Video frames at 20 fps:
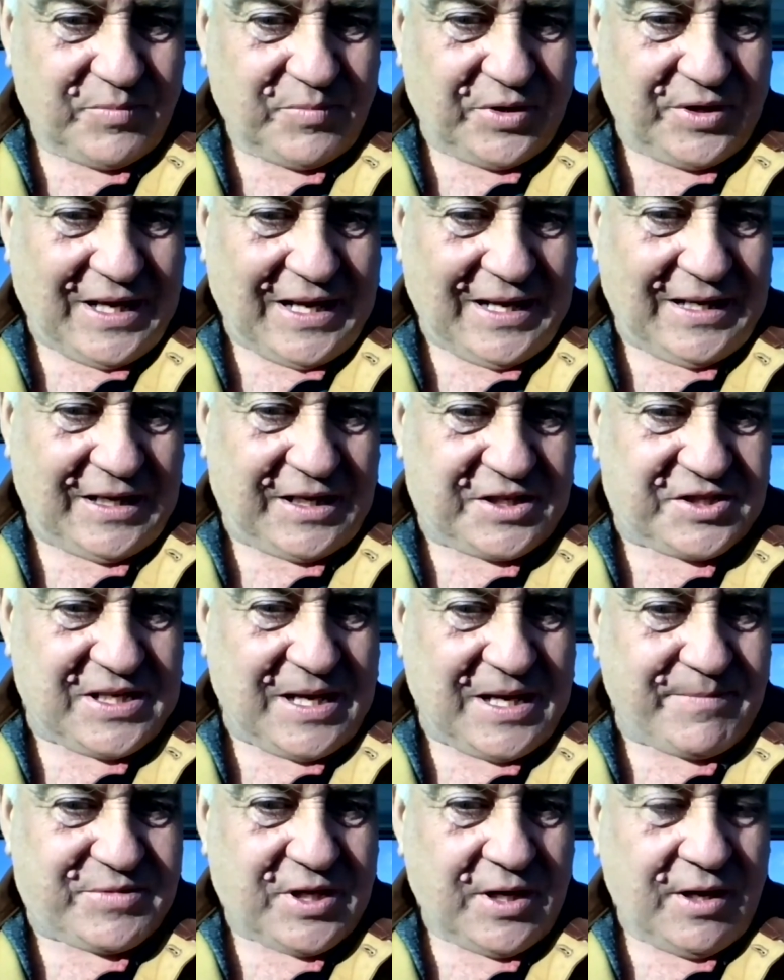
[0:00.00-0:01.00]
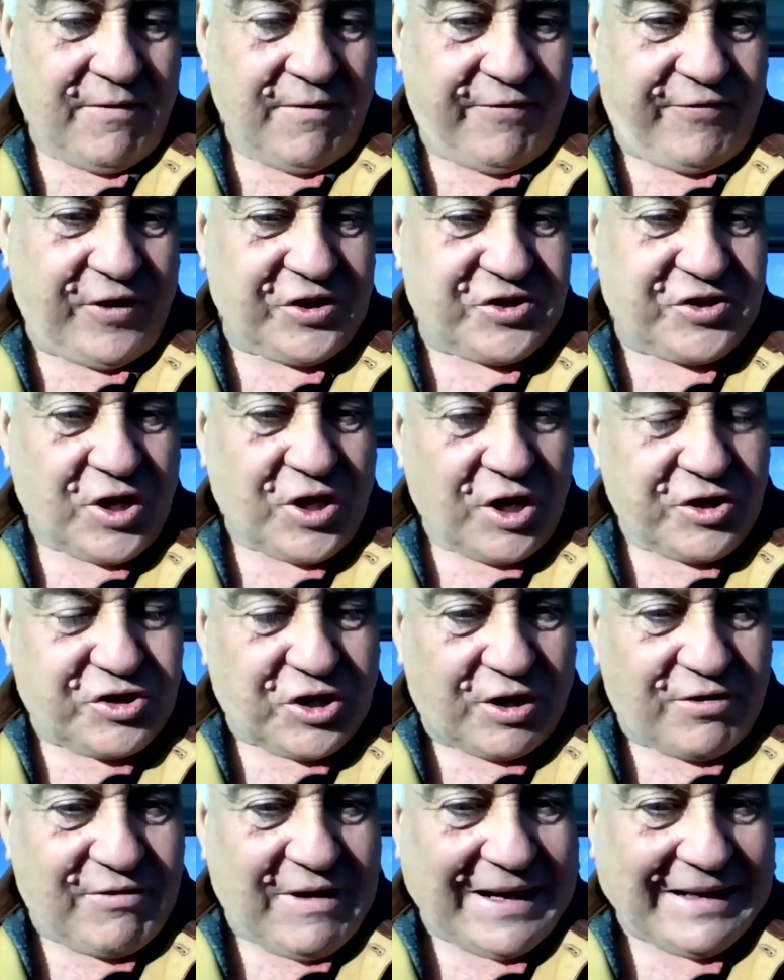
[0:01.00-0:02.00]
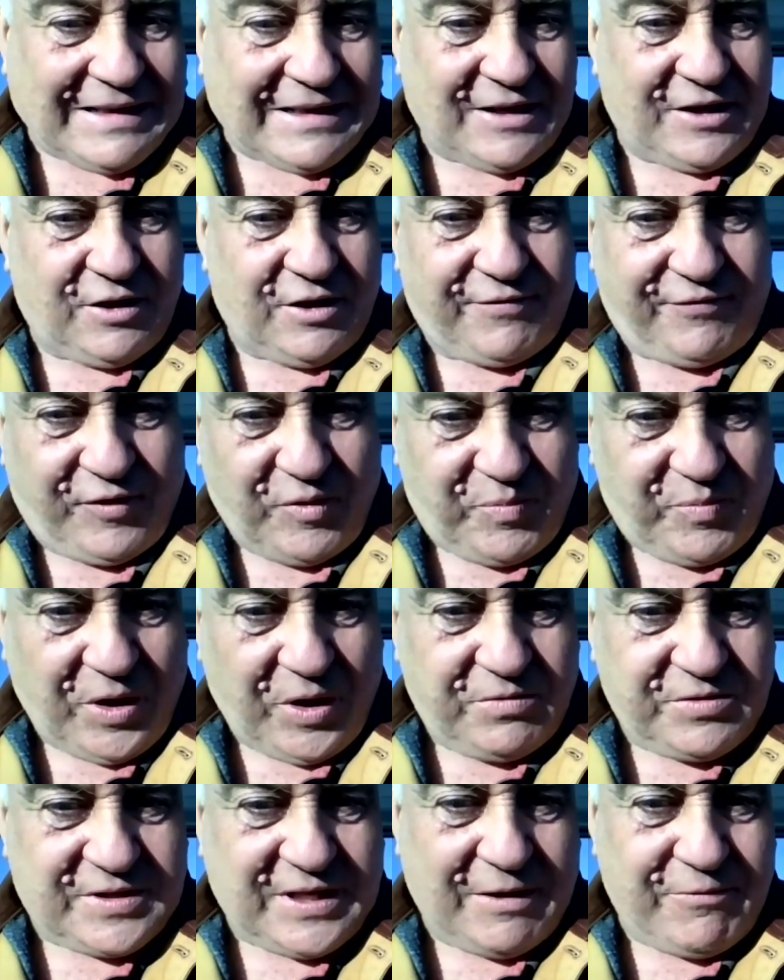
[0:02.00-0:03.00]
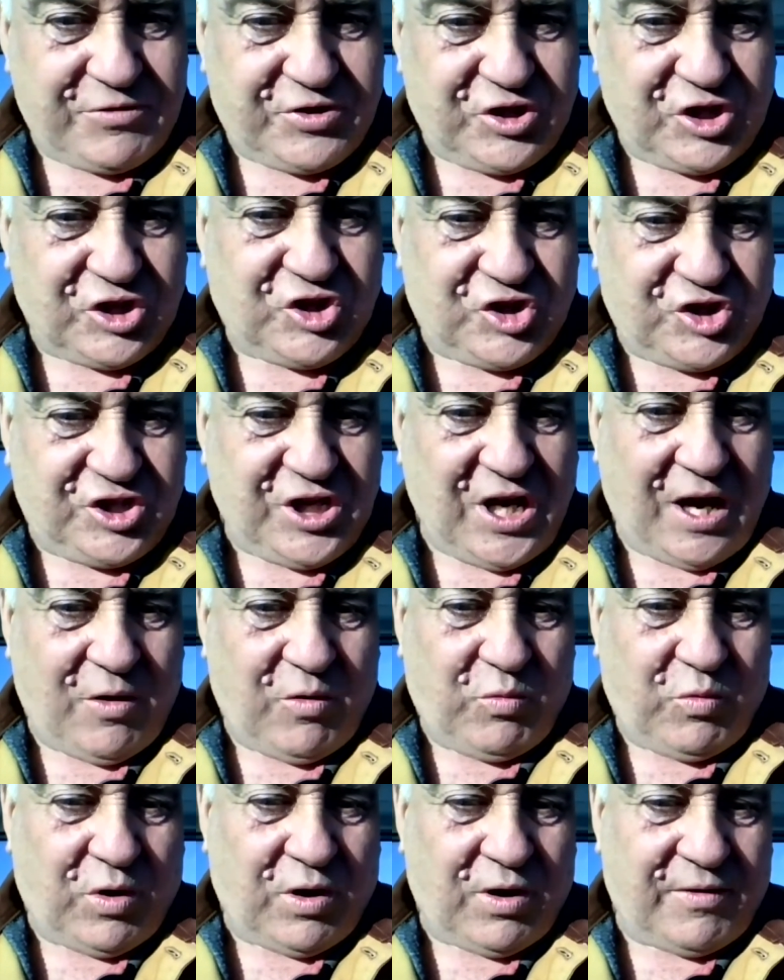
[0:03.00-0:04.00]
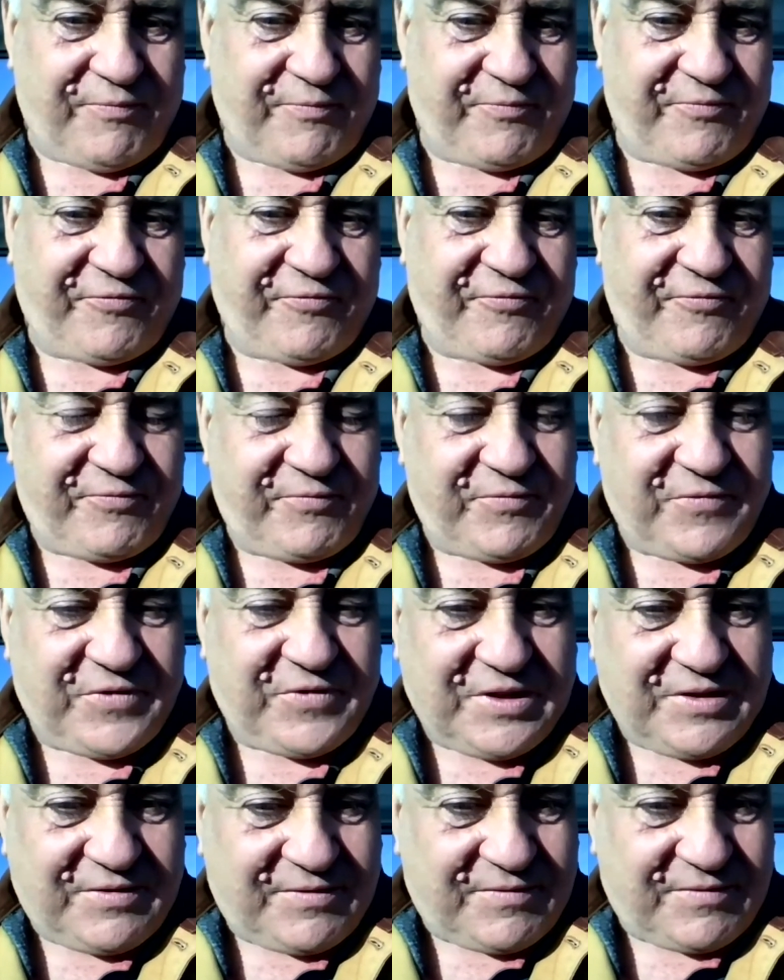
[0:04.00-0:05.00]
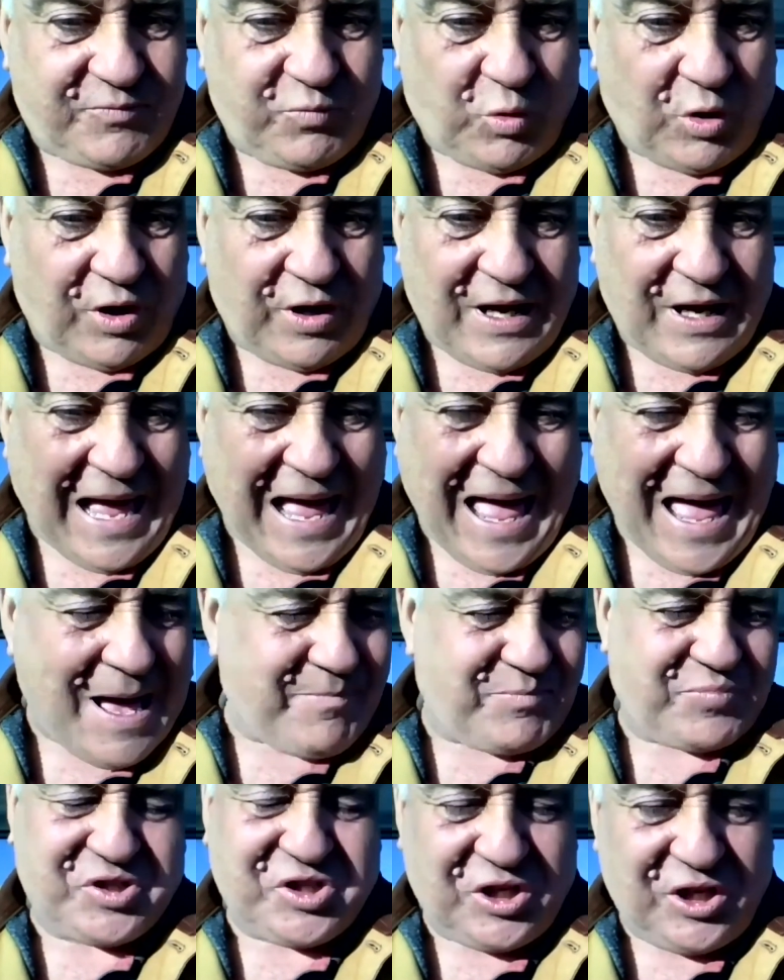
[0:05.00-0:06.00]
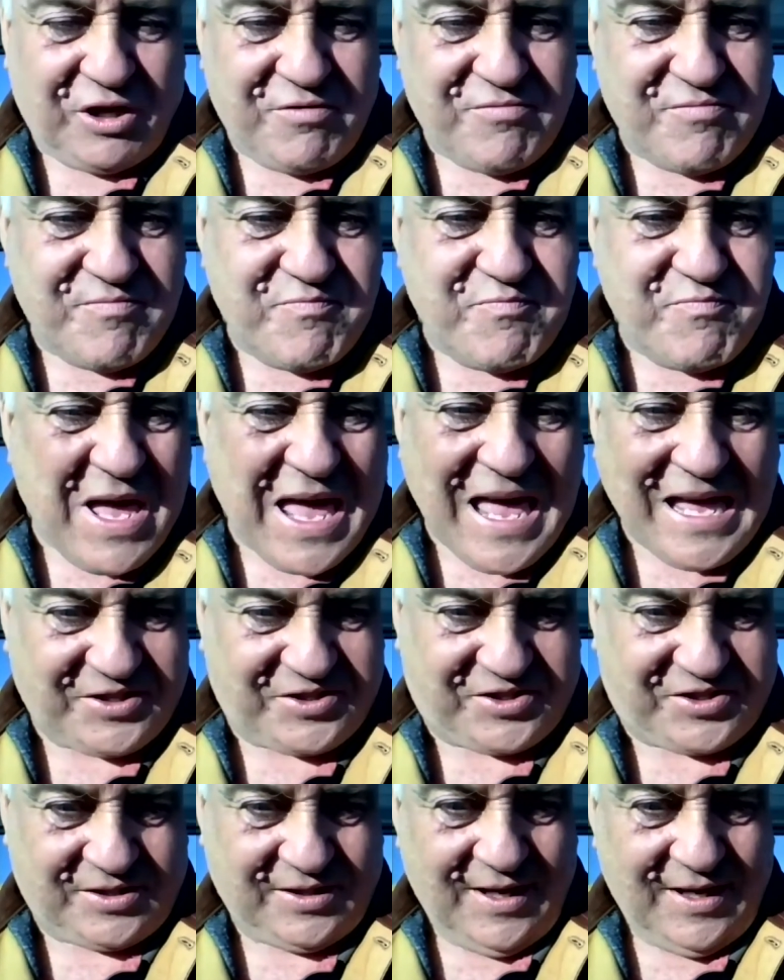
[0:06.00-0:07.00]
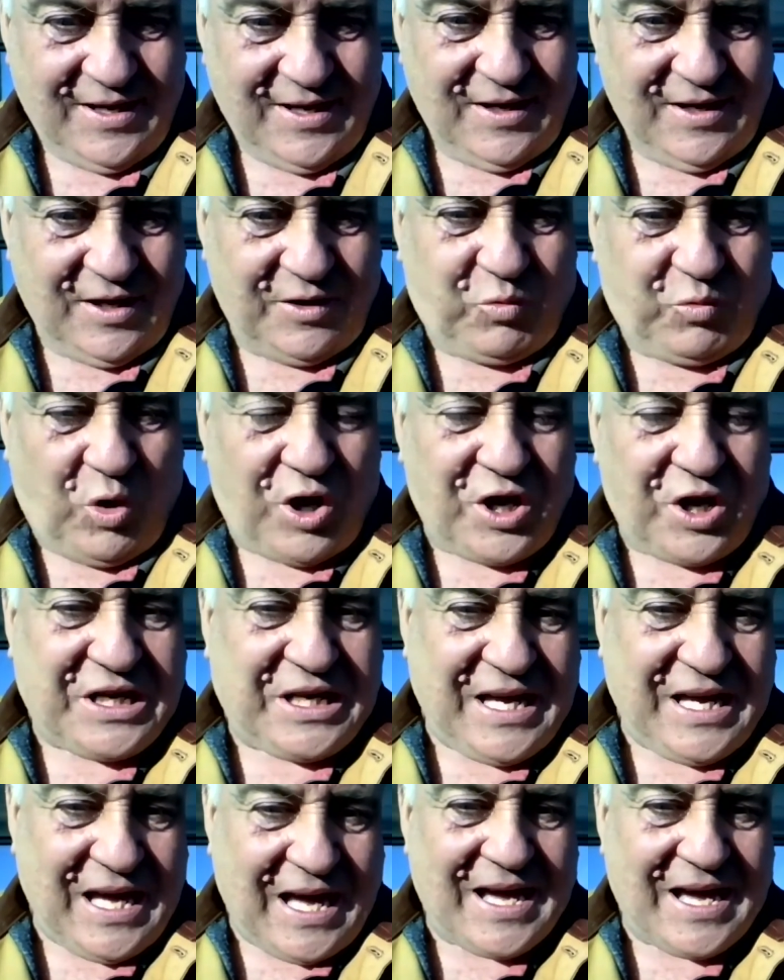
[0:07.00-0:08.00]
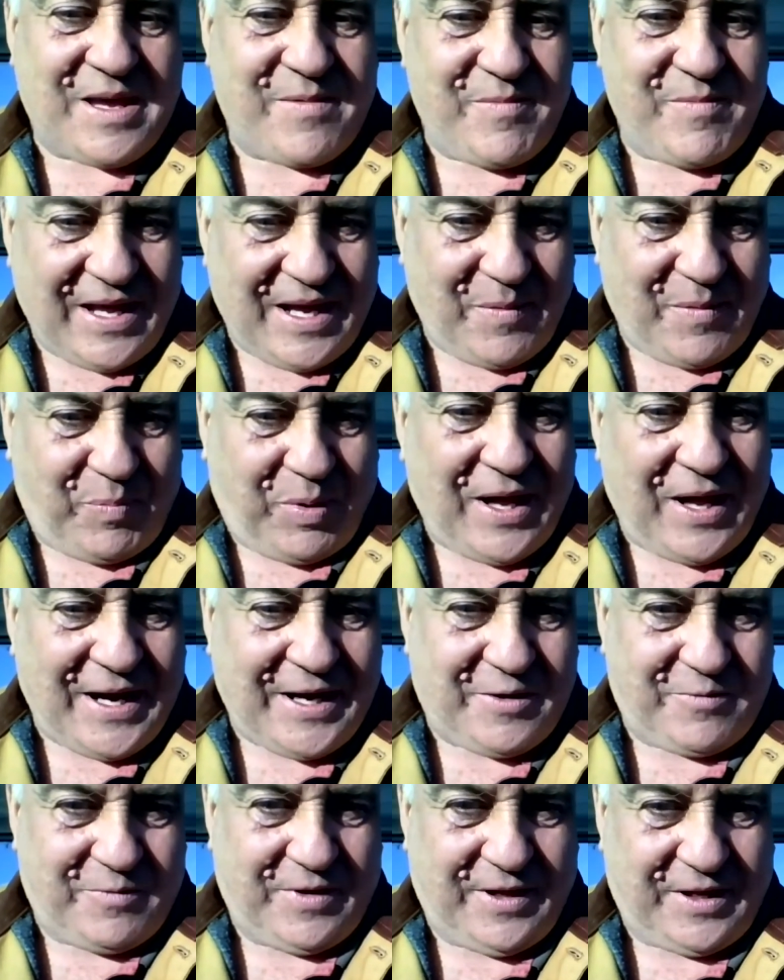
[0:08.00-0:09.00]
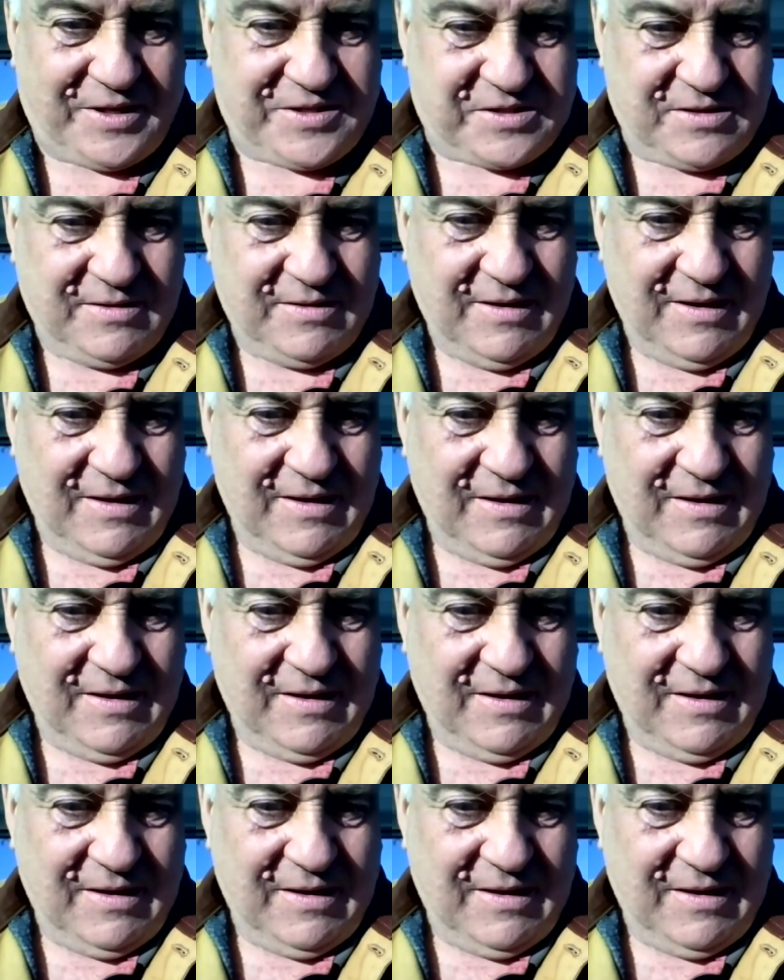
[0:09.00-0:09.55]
but they'll accept fish directly off the boats. That would just show what a what an absolute mess. And what a game they're playing with us.